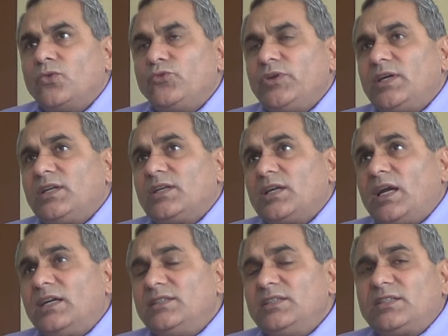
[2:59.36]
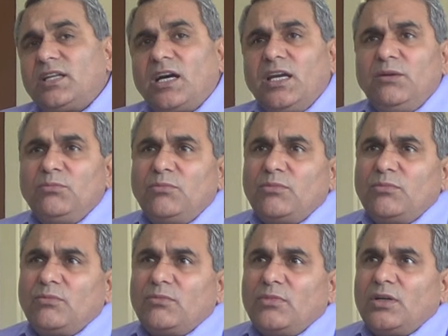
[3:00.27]
where at the time,
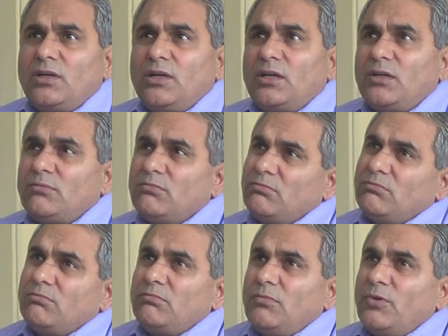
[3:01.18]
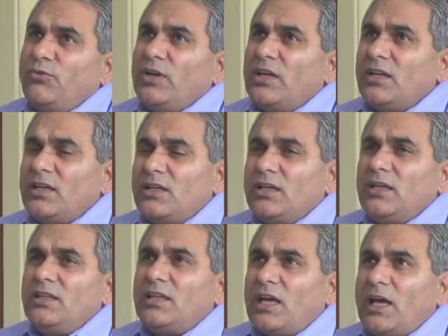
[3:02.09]
where
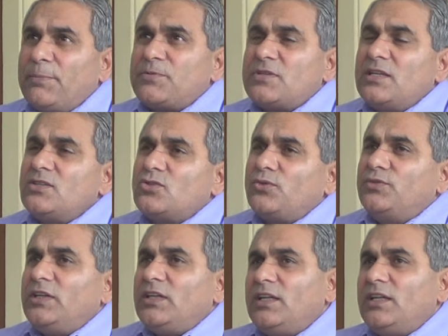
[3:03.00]
in the absence of the